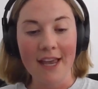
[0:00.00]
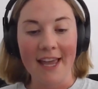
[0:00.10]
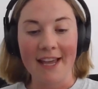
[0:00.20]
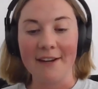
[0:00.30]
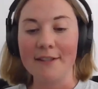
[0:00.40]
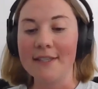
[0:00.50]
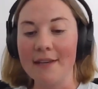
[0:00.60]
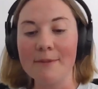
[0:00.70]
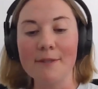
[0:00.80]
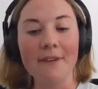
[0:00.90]
And it
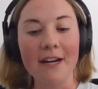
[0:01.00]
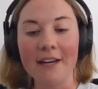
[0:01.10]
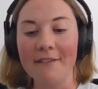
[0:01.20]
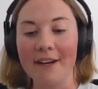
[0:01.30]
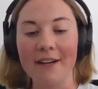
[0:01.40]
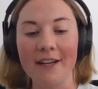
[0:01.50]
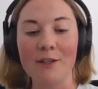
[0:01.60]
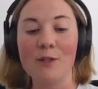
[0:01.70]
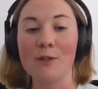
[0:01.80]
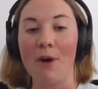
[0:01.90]
seems very, very
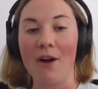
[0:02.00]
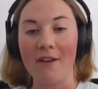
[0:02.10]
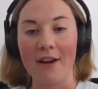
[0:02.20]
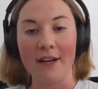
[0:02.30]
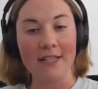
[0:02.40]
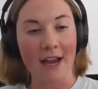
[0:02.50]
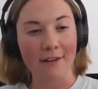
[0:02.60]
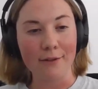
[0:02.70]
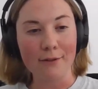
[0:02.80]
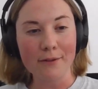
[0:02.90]
small on a
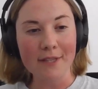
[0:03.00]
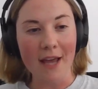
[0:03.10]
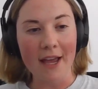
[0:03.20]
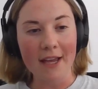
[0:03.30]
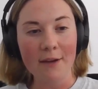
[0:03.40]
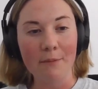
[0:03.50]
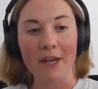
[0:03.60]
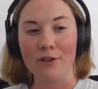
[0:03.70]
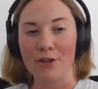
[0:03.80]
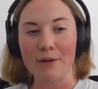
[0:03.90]
technical side, but
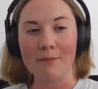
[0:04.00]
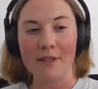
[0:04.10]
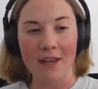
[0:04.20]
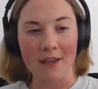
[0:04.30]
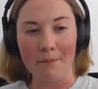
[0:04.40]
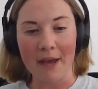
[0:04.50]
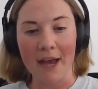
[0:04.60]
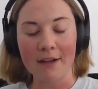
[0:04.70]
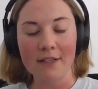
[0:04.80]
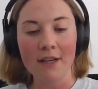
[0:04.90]
in terms of the
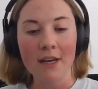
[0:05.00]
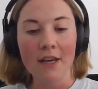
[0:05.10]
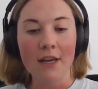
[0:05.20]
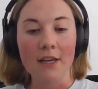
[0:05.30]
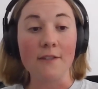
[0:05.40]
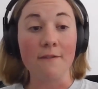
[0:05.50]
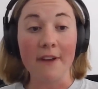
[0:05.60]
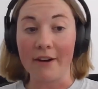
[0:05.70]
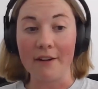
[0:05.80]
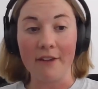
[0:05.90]
impact, is
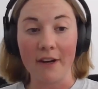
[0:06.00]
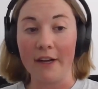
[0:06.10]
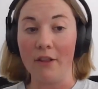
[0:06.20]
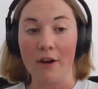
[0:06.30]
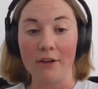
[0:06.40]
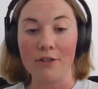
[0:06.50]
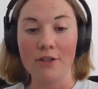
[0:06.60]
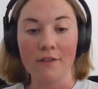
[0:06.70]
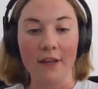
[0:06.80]
very, very large.